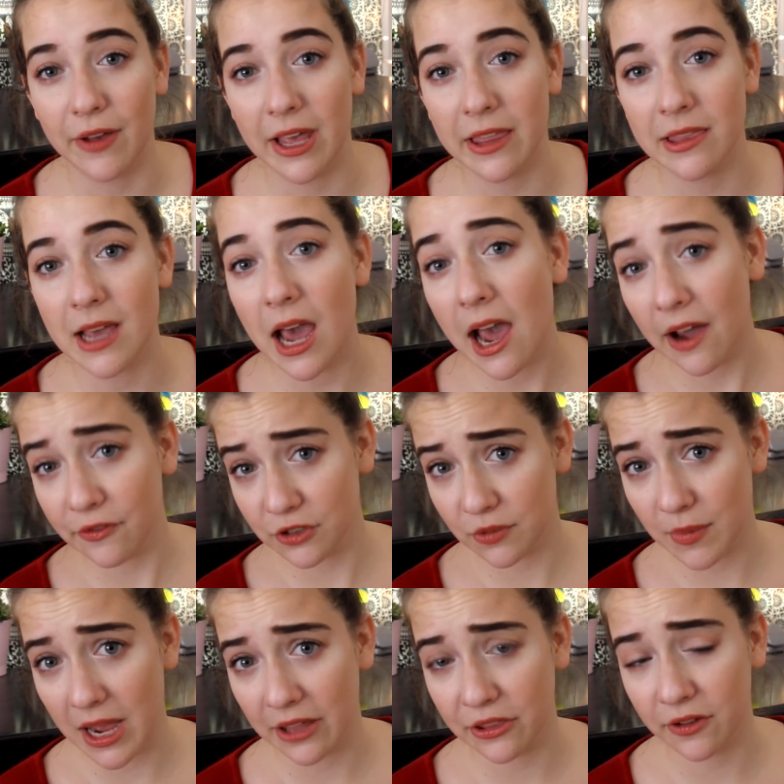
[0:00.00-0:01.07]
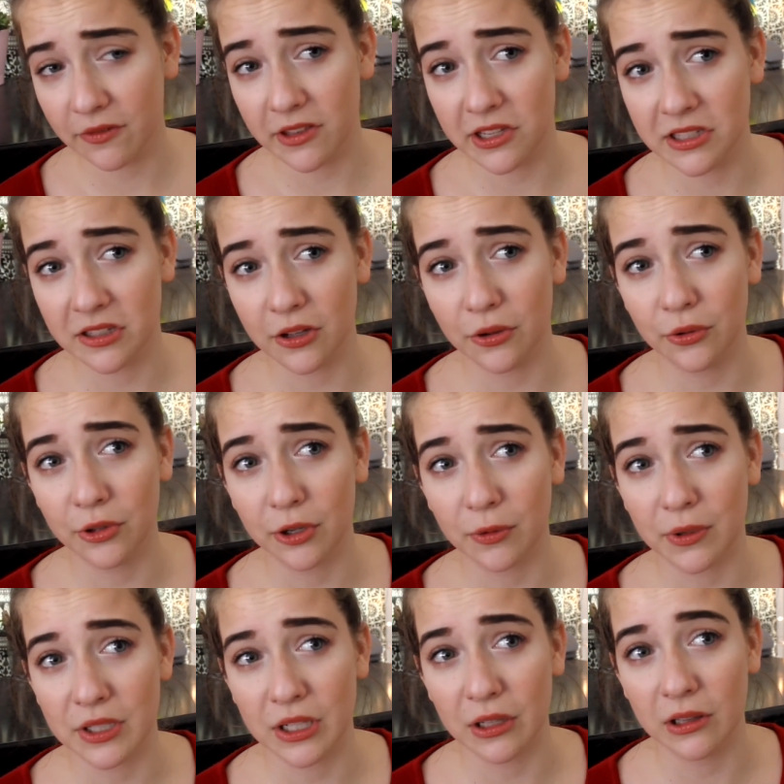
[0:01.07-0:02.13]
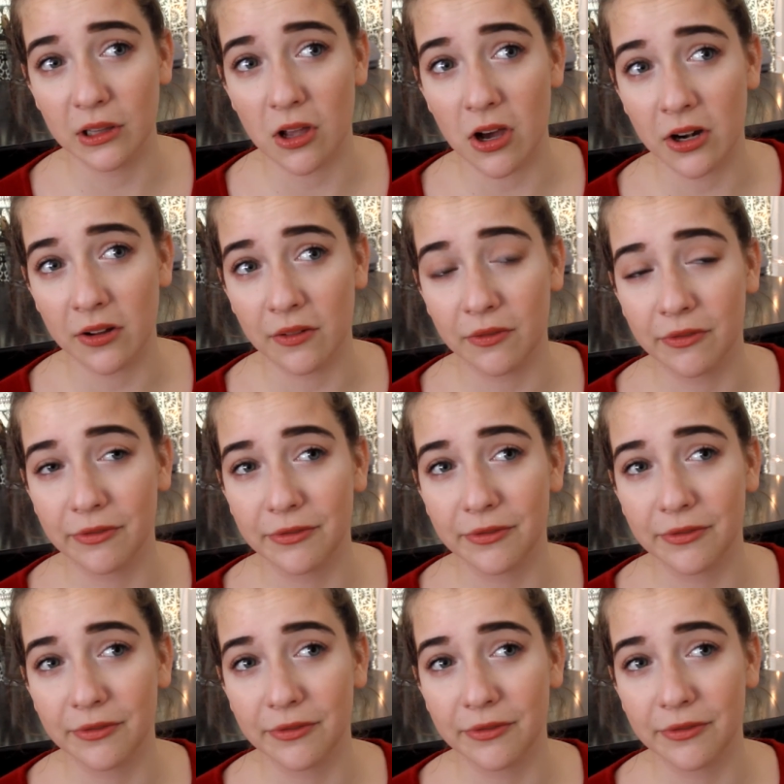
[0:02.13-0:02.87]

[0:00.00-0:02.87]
In the aftermath of this though, there was a lot of